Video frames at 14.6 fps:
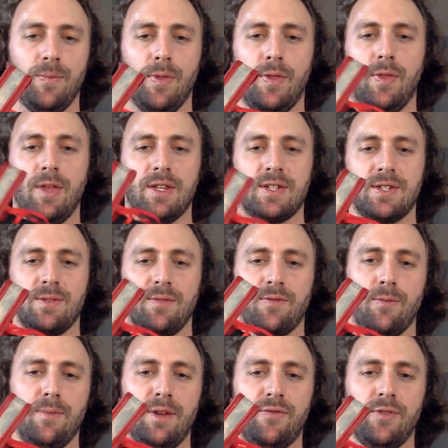This
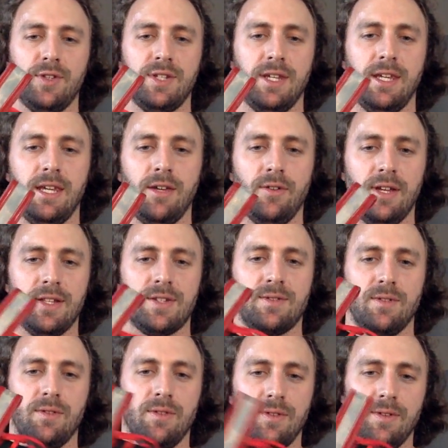from midfoot to heel,
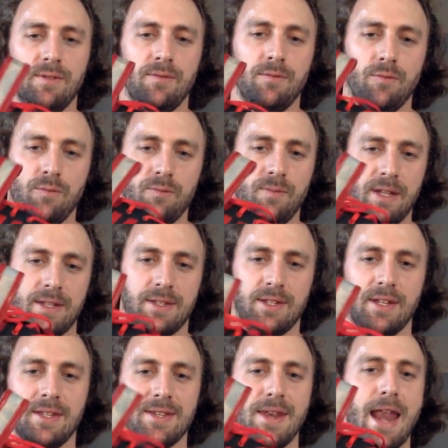it's
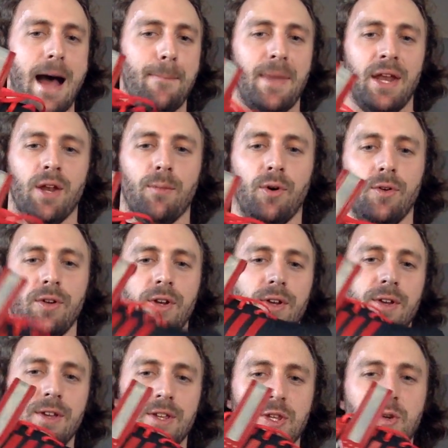it's it's not bendable.
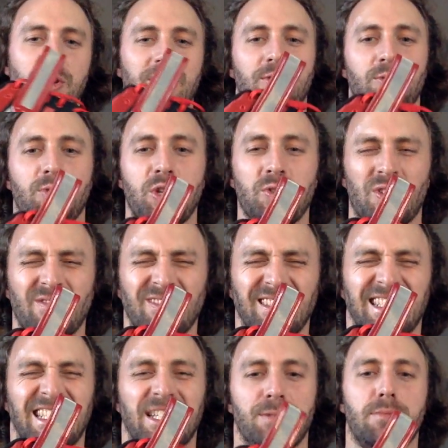You can use
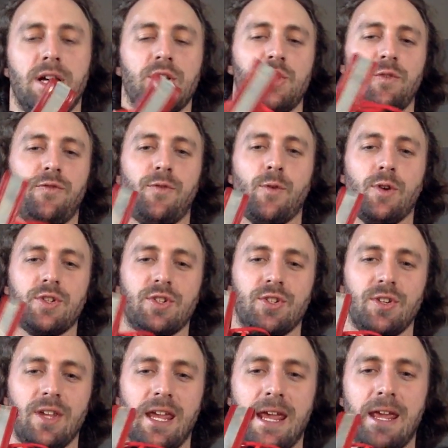as much
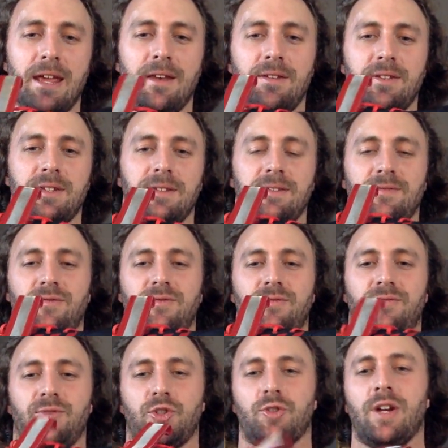force and
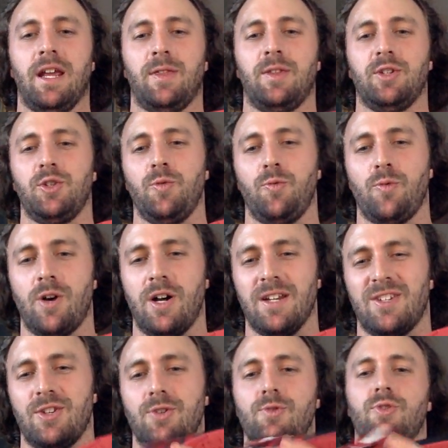strength as you
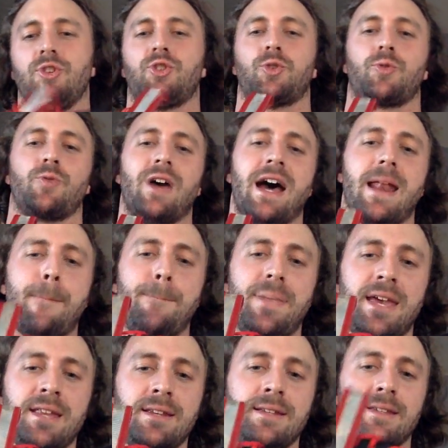want to to try to
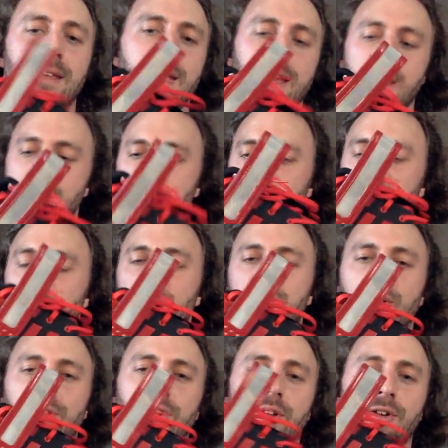bend this
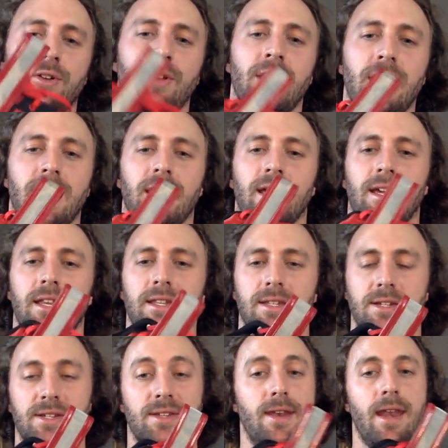material. It is
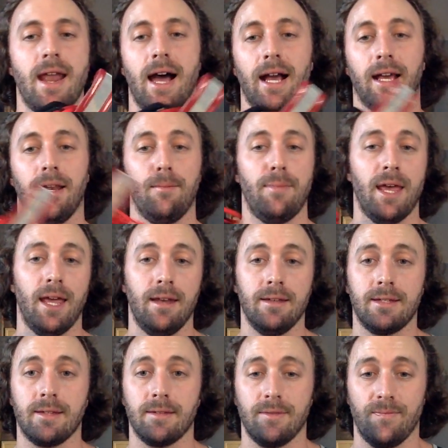just not going to
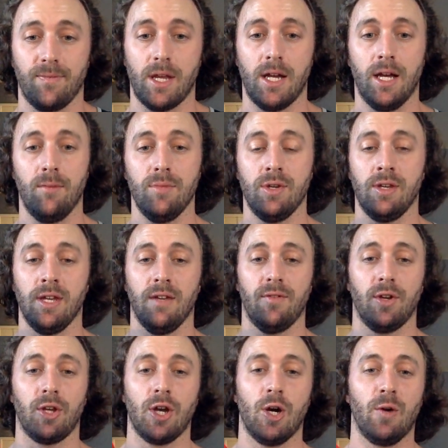bend. Um, you can give
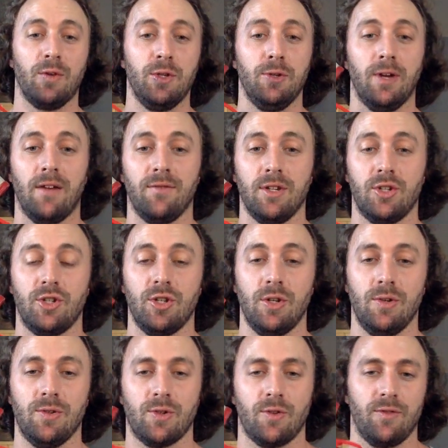it a go if you do have these
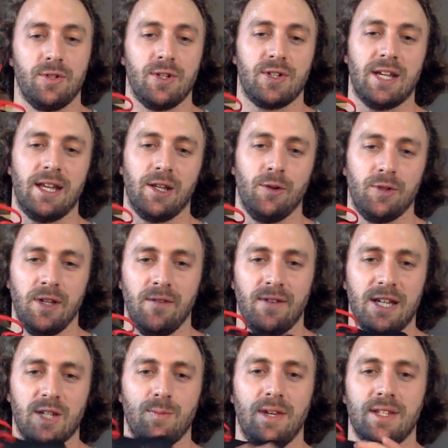shoes or decide to go with the
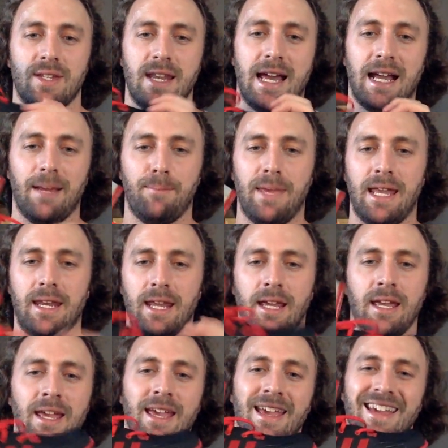investment. It's not
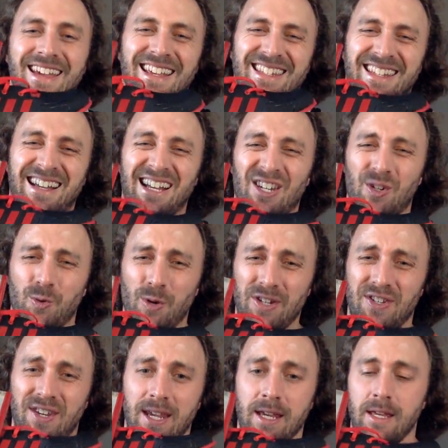bending. It's not
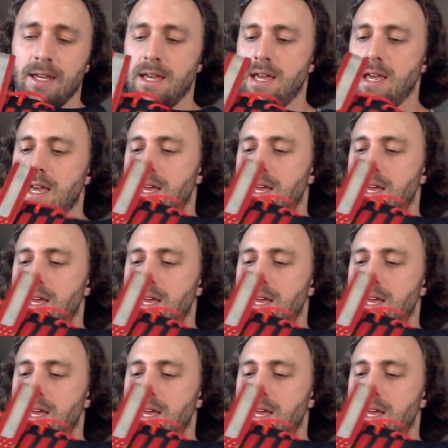twisting.